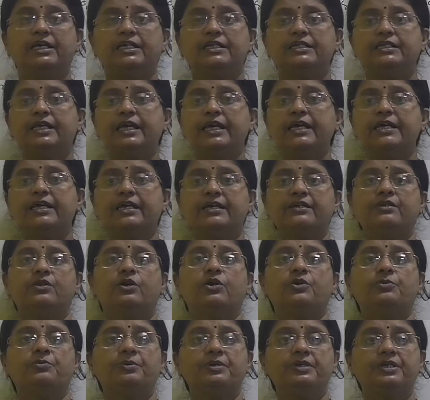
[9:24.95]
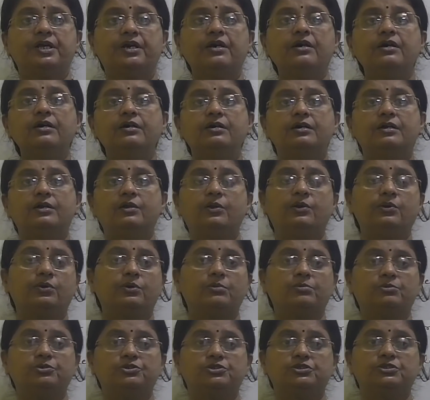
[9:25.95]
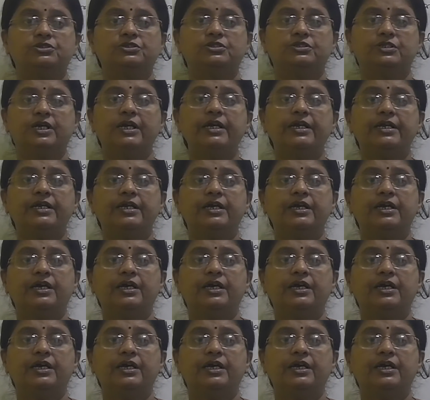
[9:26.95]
they cannot be the locomotion, right?